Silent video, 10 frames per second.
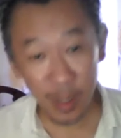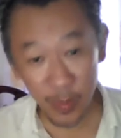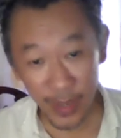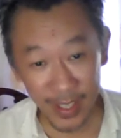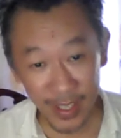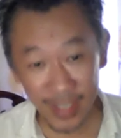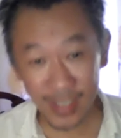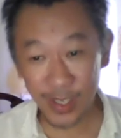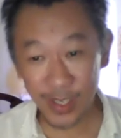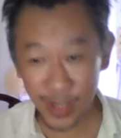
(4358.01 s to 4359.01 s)

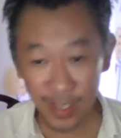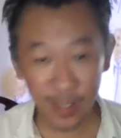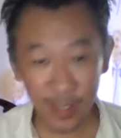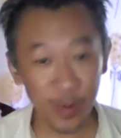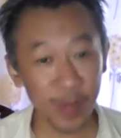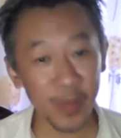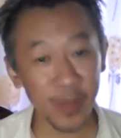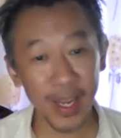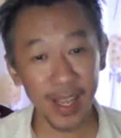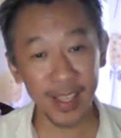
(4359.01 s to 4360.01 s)
presence, she's the one
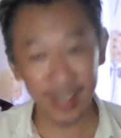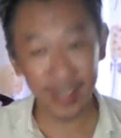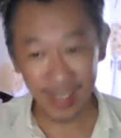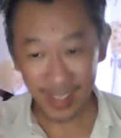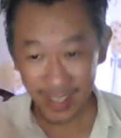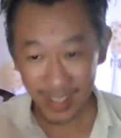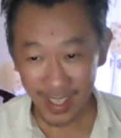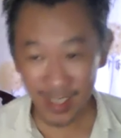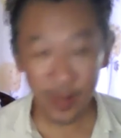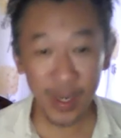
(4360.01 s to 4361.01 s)
playing,
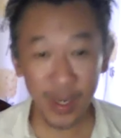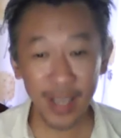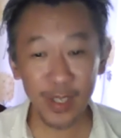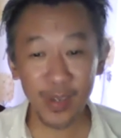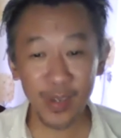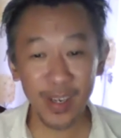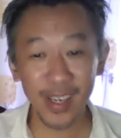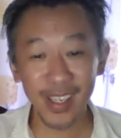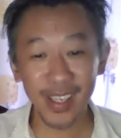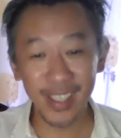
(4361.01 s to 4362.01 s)
she's the one
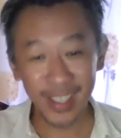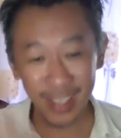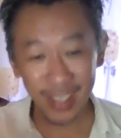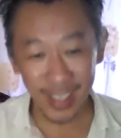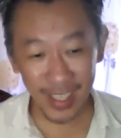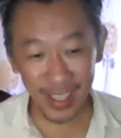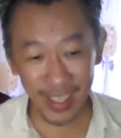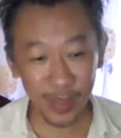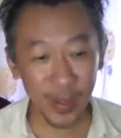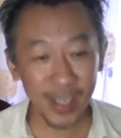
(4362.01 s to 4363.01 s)
enjoying, she's
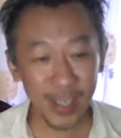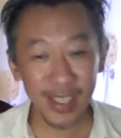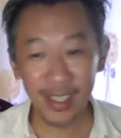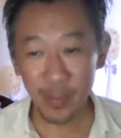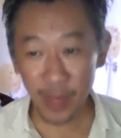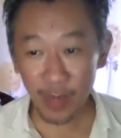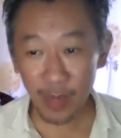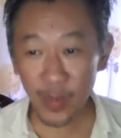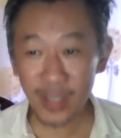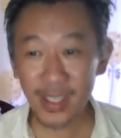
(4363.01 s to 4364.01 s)
the one
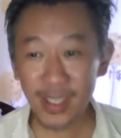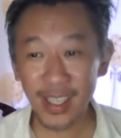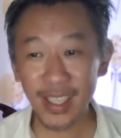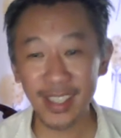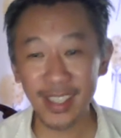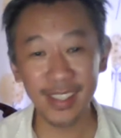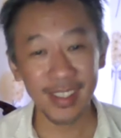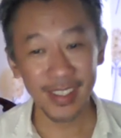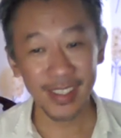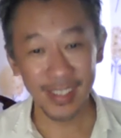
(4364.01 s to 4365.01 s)
manifesting.
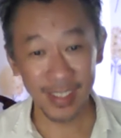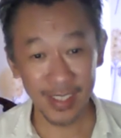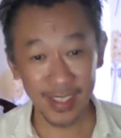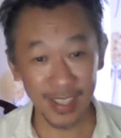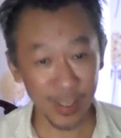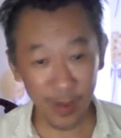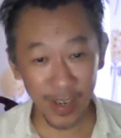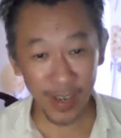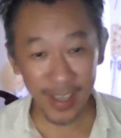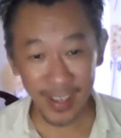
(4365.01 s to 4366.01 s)
It's
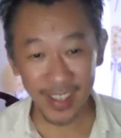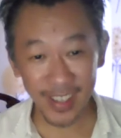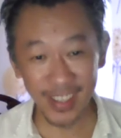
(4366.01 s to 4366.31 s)
all her.